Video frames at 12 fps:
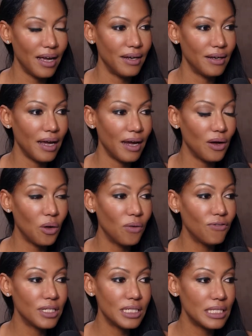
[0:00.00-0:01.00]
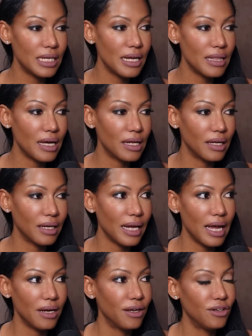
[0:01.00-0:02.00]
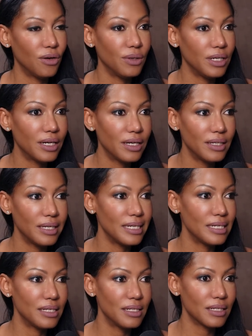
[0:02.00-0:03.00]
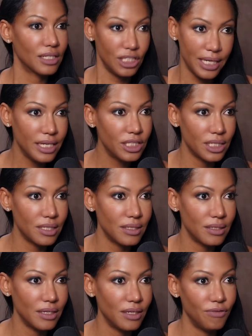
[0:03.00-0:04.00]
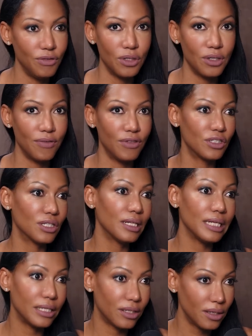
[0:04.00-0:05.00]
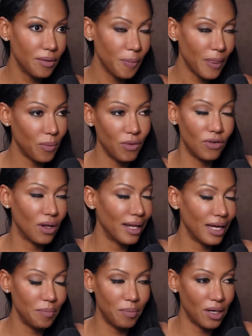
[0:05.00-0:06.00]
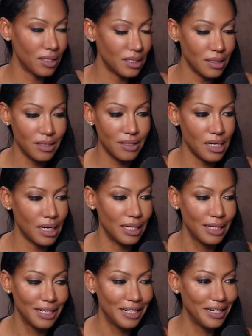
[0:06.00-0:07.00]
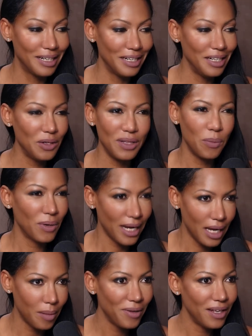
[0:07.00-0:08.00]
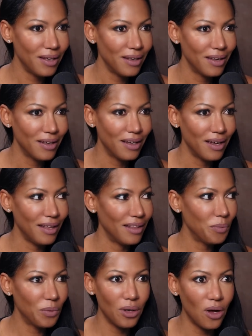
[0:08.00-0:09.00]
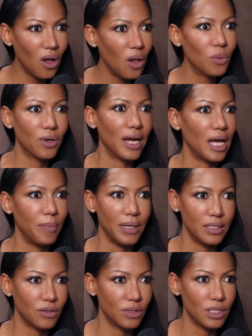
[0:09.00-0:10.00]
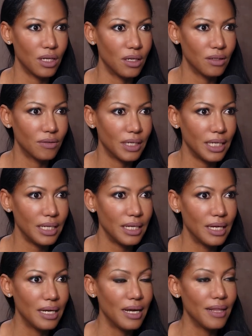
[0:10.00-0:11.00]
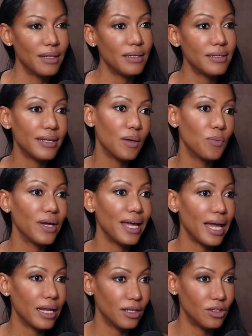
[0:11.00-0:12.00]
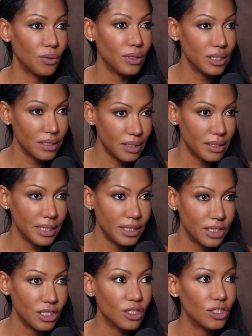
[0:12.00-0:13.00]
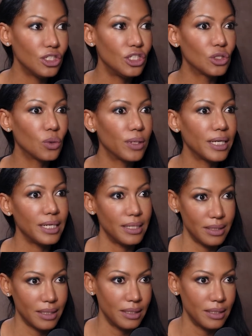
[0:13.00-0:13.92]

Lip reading: and I often say that like anhedonia is contagious. If there's a leader, and we've all had bosses that, they weren't happy, and then we all weren't happy as a result, right? The same way anhedonia is contagious, joy is